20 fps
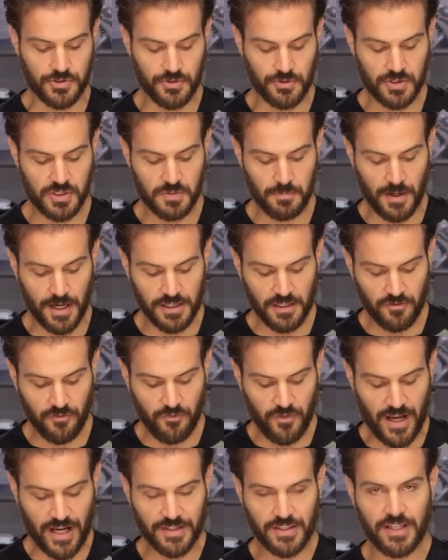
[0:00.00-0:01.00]
So despite the
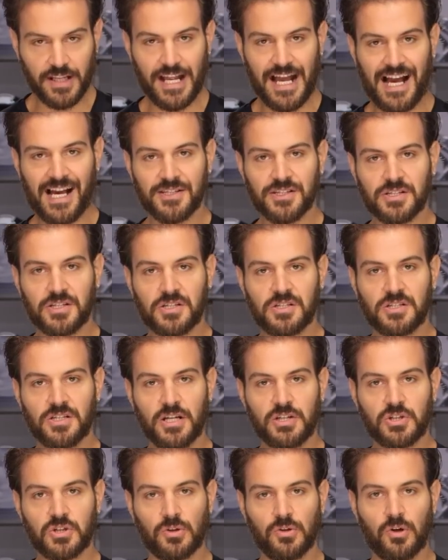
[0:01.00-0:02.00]
fact that it has a
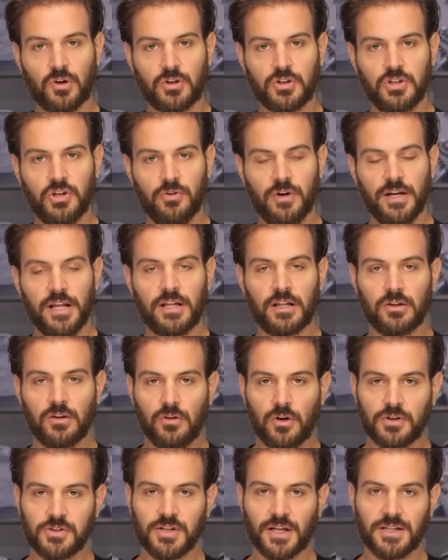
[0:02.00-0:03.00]
stitched look to it and it
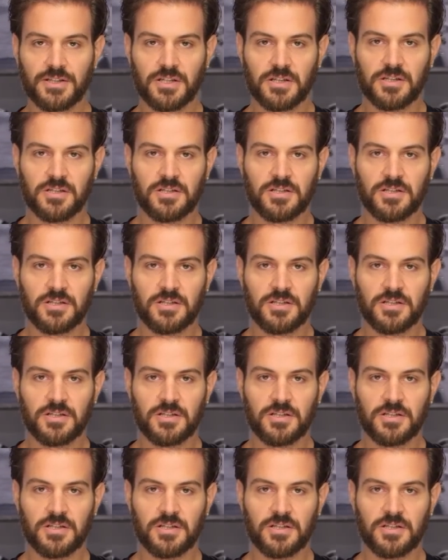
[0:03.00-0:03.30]
looks like it's a